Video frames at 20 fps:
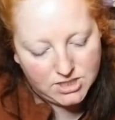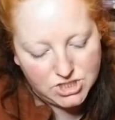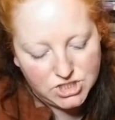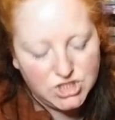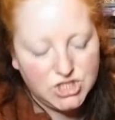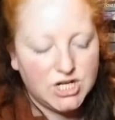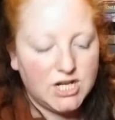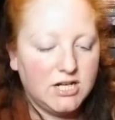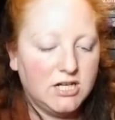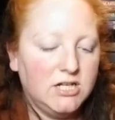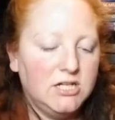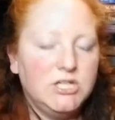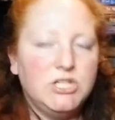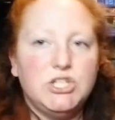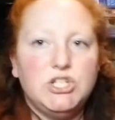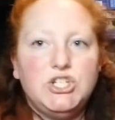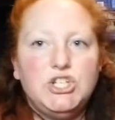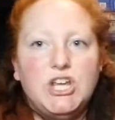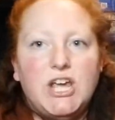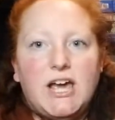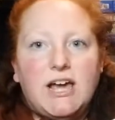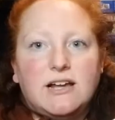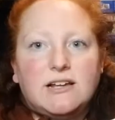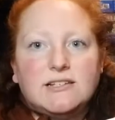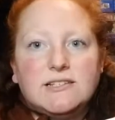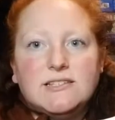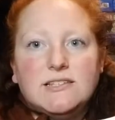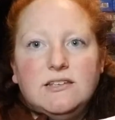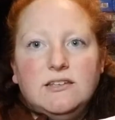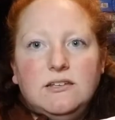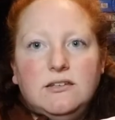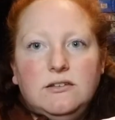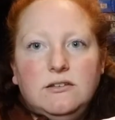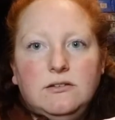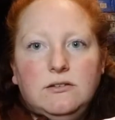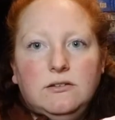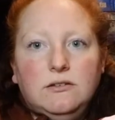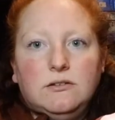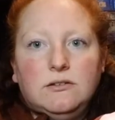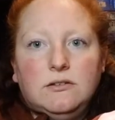Jenna
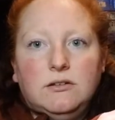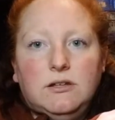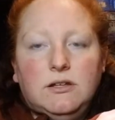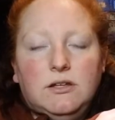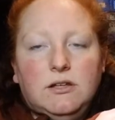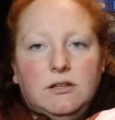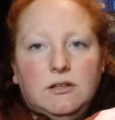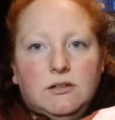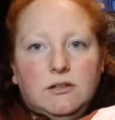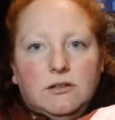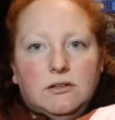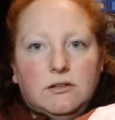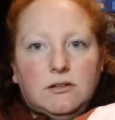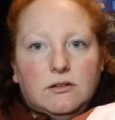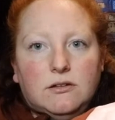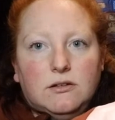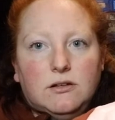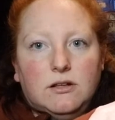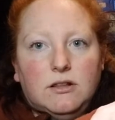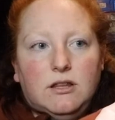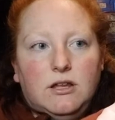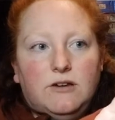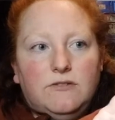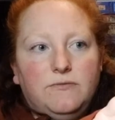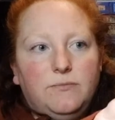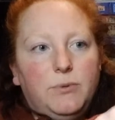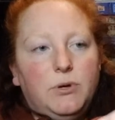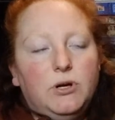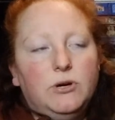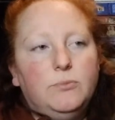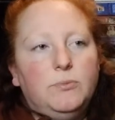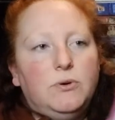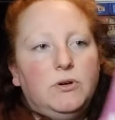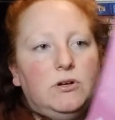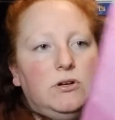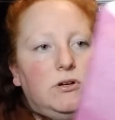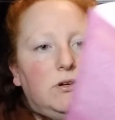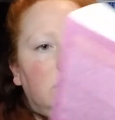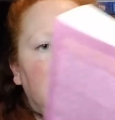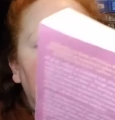Jackson. Love
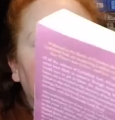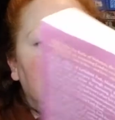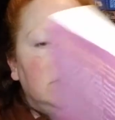purple.